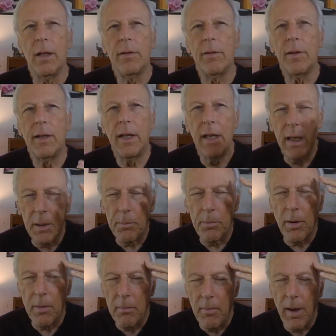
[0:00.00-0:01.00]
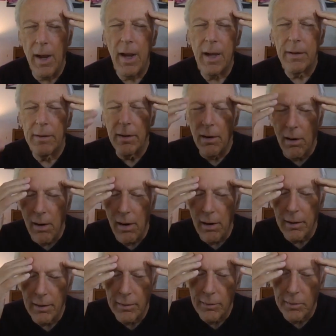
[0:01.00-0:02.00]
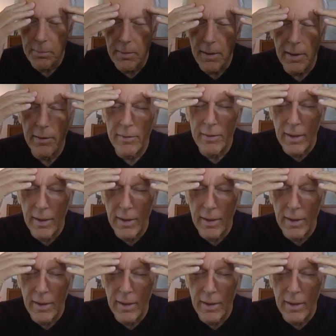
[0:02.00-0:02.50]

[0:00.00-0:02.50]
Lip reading: to keep our mind and heart and space